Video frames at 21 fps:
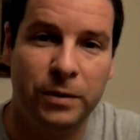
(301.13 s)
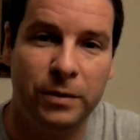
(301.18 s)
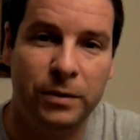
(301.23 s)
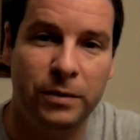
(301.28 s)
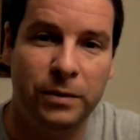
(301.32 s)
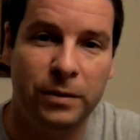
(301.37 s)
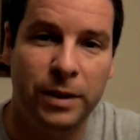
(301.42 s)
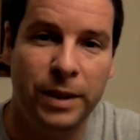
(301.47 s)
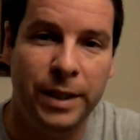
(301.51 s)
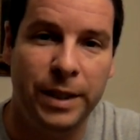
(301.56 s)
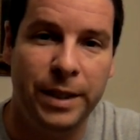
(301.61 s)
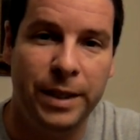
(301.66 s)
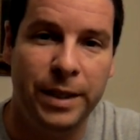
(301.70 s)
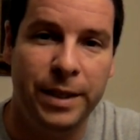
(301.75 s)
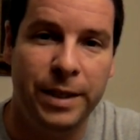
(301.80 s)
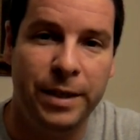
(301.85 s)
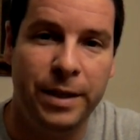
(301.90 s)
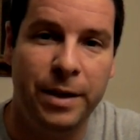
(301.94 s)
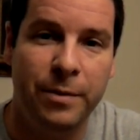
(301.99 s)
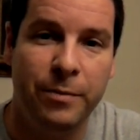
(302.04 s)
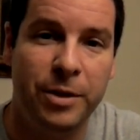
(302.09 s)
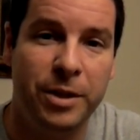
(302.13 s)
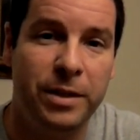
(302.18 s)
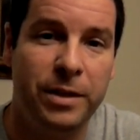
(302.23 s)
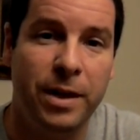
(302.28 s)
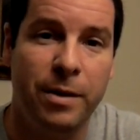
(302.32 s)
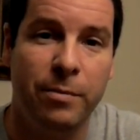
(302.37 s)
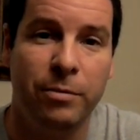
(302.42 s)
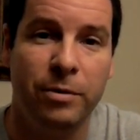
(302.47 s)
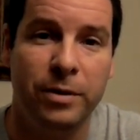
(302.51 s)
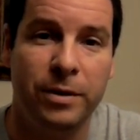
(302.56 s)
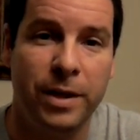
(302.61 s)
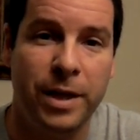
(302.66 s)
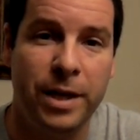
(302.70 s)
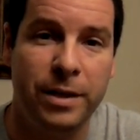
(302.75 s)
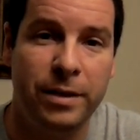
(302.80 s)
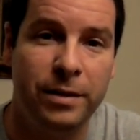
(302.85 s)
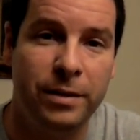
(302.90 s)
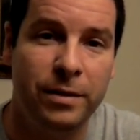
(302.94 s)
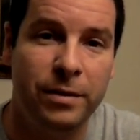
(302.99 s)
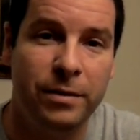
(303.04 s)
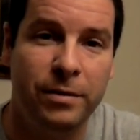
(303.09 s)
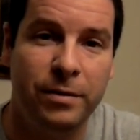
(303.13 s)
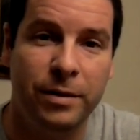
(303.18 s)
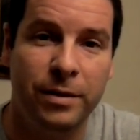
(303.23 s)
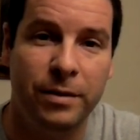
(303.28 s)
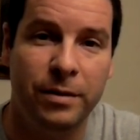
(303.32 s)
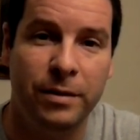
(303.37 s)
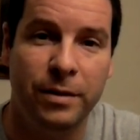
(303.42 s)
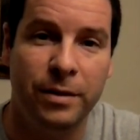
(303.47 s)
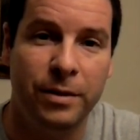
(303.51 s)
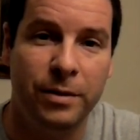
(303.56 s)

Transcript: The image stabilization is